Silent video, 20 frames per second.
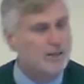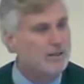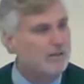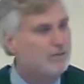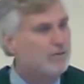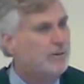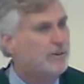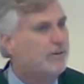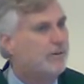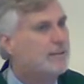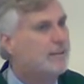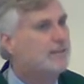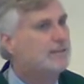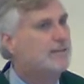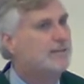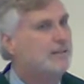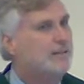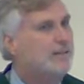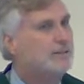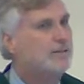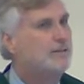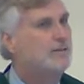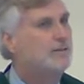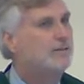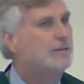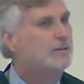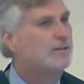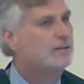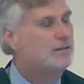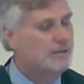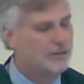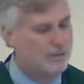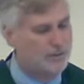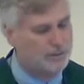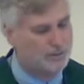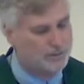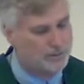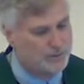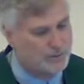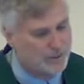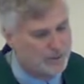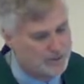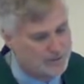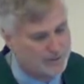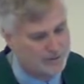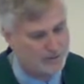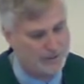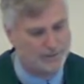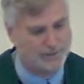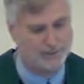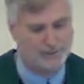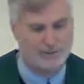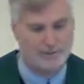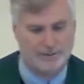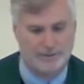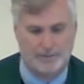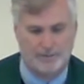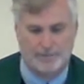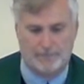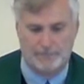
various issues of social justice.